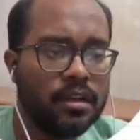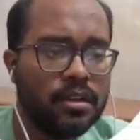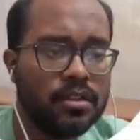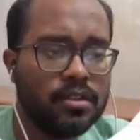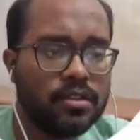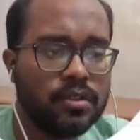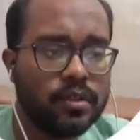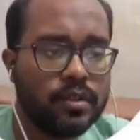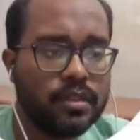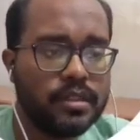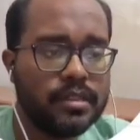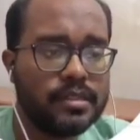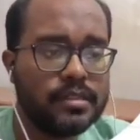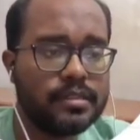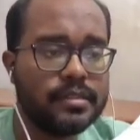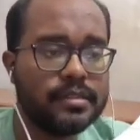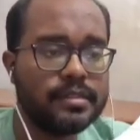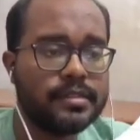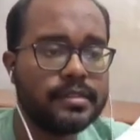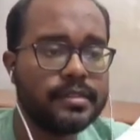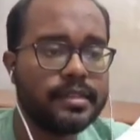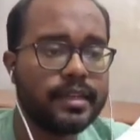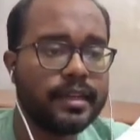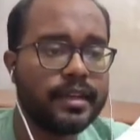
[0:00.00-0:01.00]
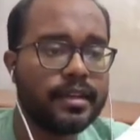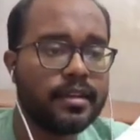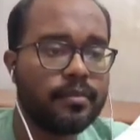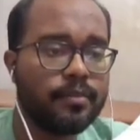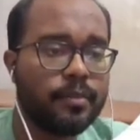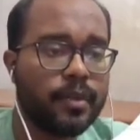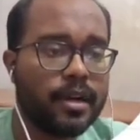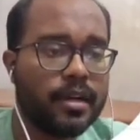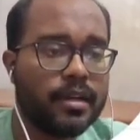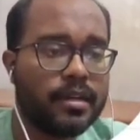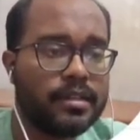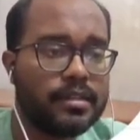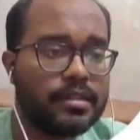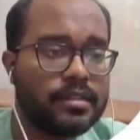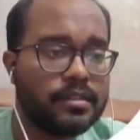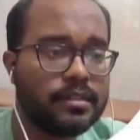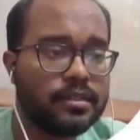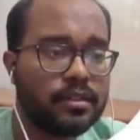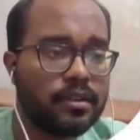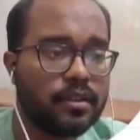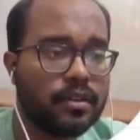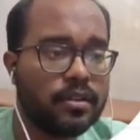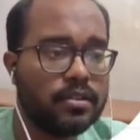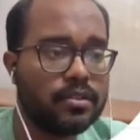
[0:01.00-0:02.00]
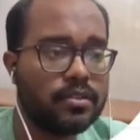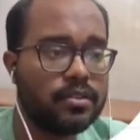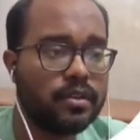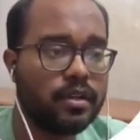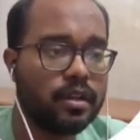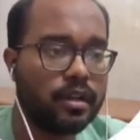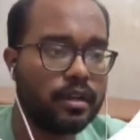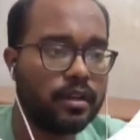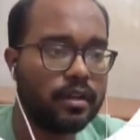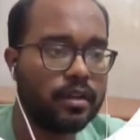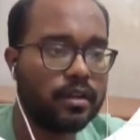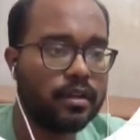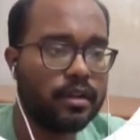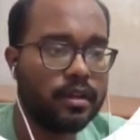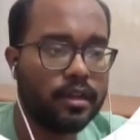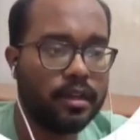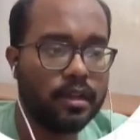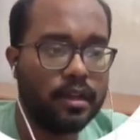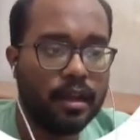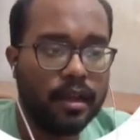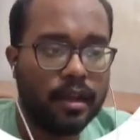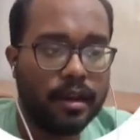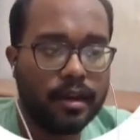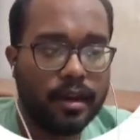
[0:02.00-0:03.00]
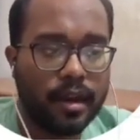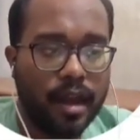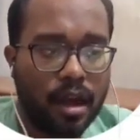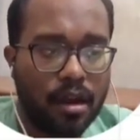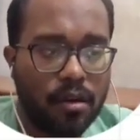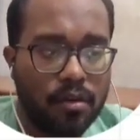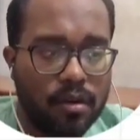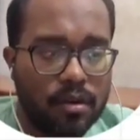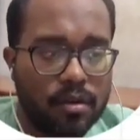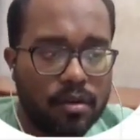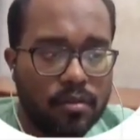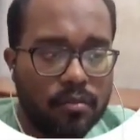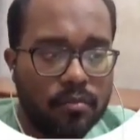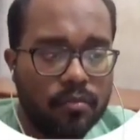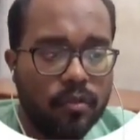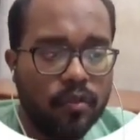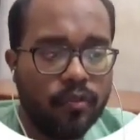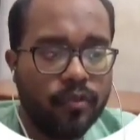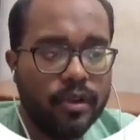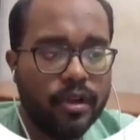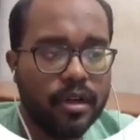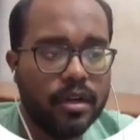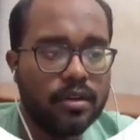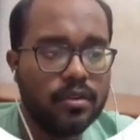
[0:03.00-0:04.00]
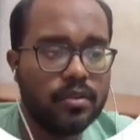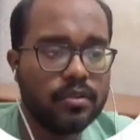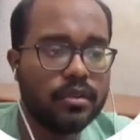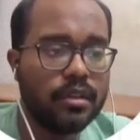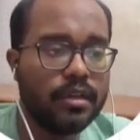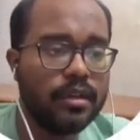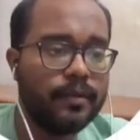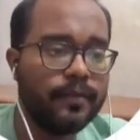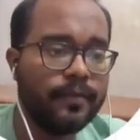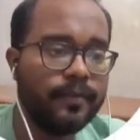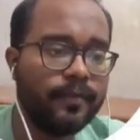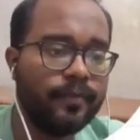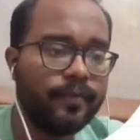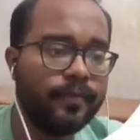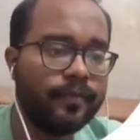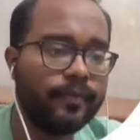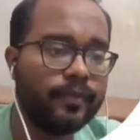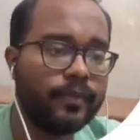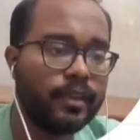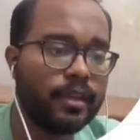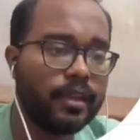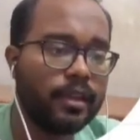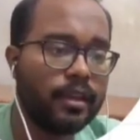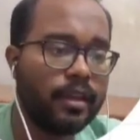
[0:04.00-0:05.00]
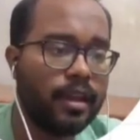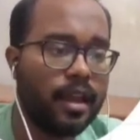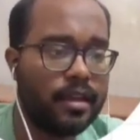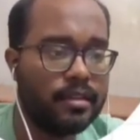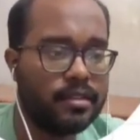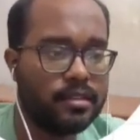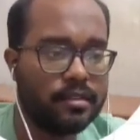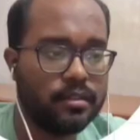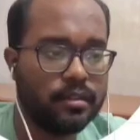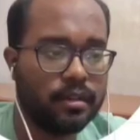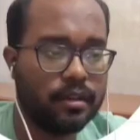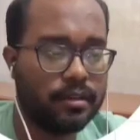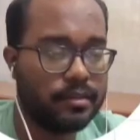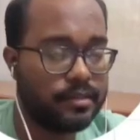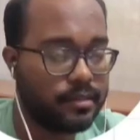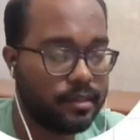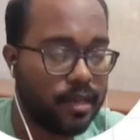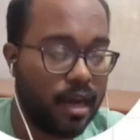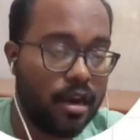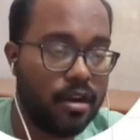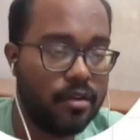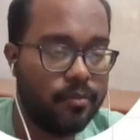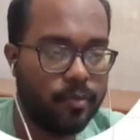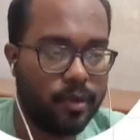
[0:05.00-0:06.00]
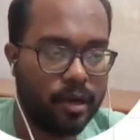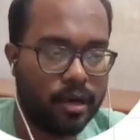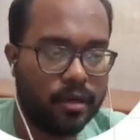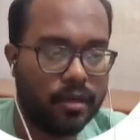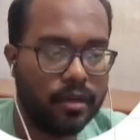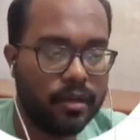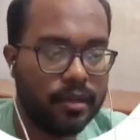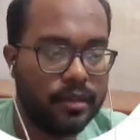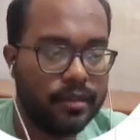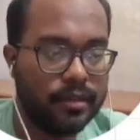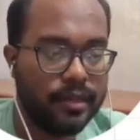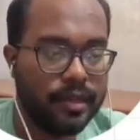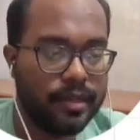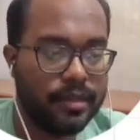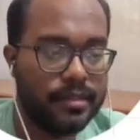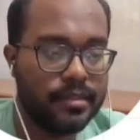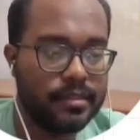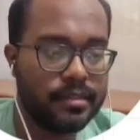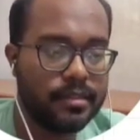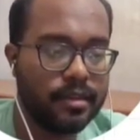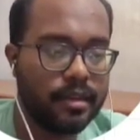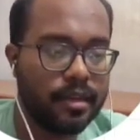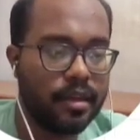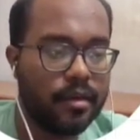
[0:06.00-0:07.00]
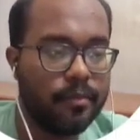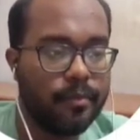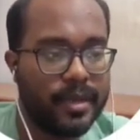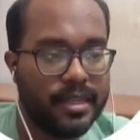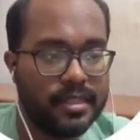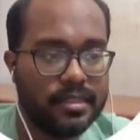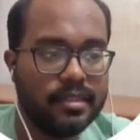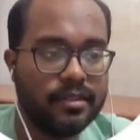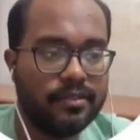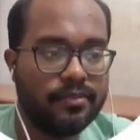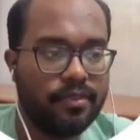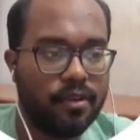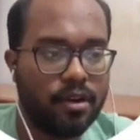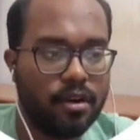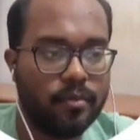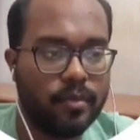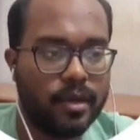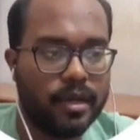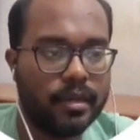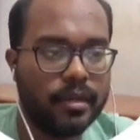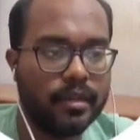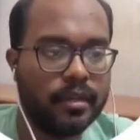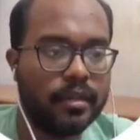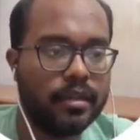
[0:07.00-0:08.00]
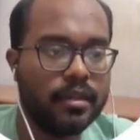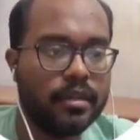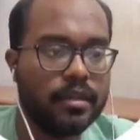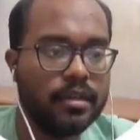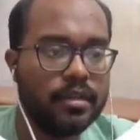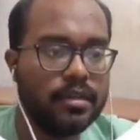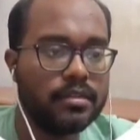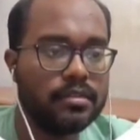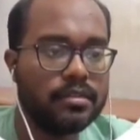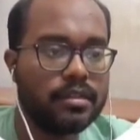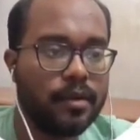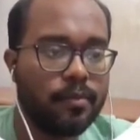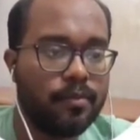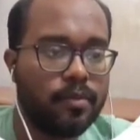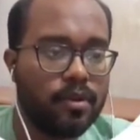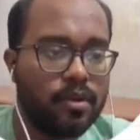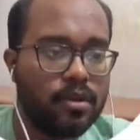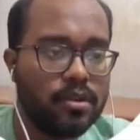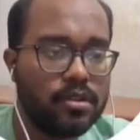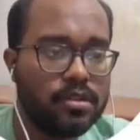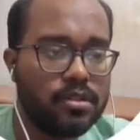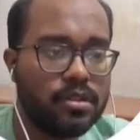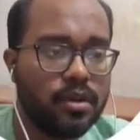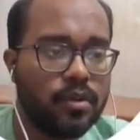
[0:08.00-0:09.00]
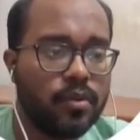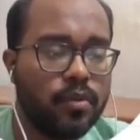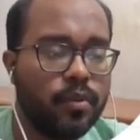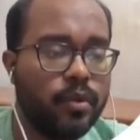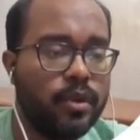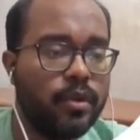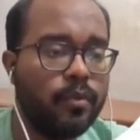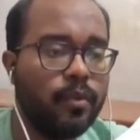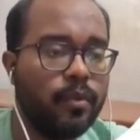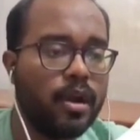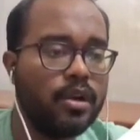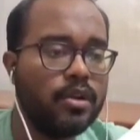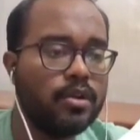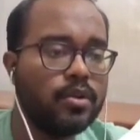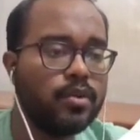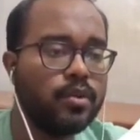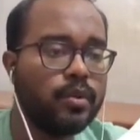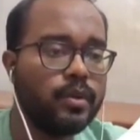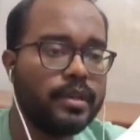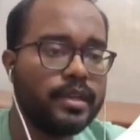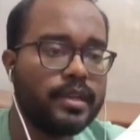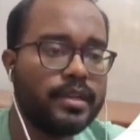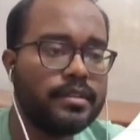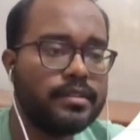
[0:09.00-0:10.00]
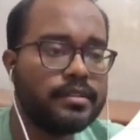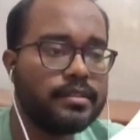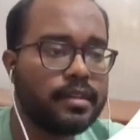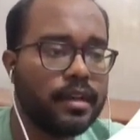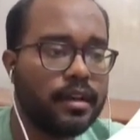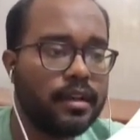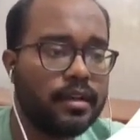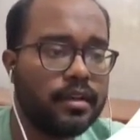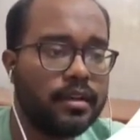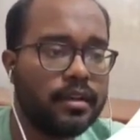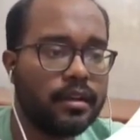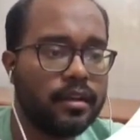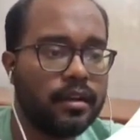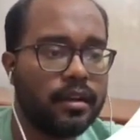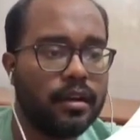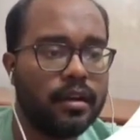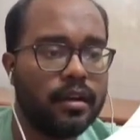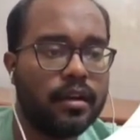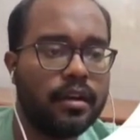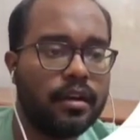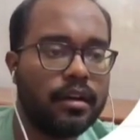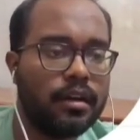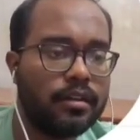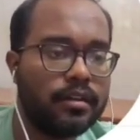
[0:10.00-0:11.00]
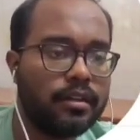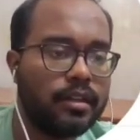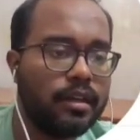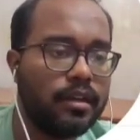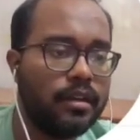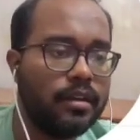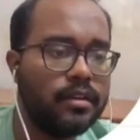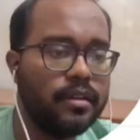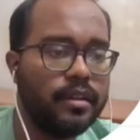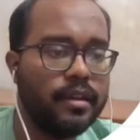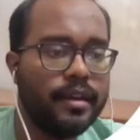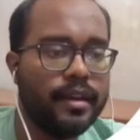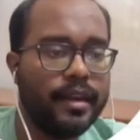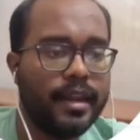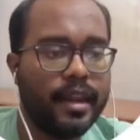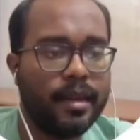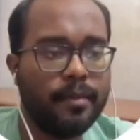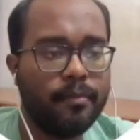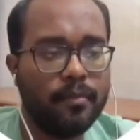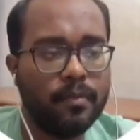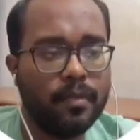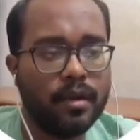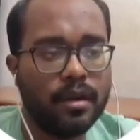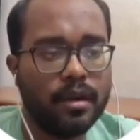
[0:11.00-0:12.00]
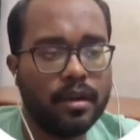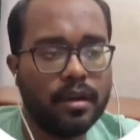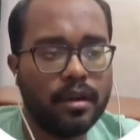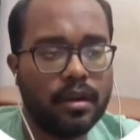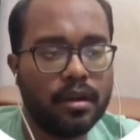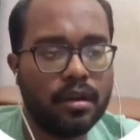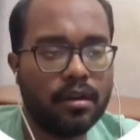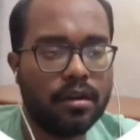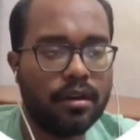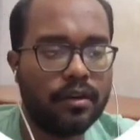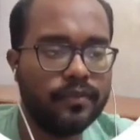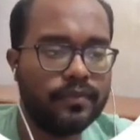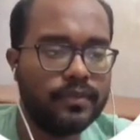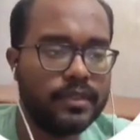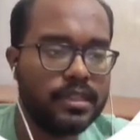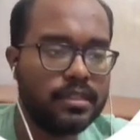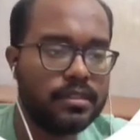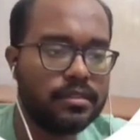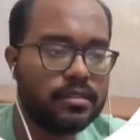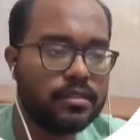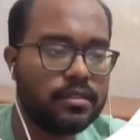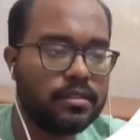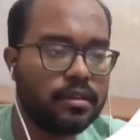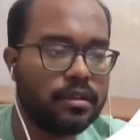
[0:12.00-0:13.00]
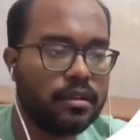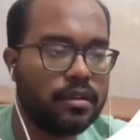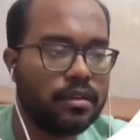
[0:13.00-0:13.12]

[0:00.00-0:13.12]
So this second part is also done. Now moving on to the last third part, that is basic formatting. Suppose we want to insert the name of this